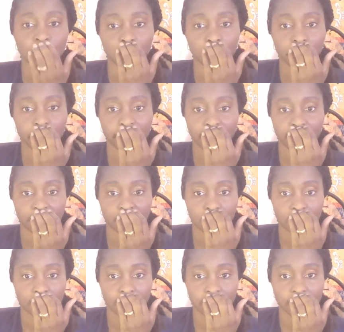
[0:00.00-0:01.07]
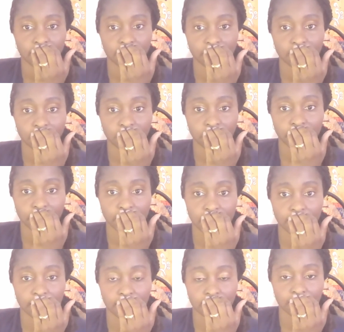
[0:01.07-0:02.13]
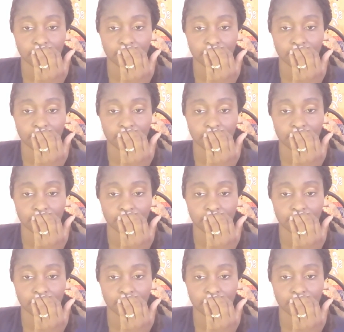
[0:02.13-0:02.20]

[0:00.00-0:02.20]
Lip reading: We have all that we need.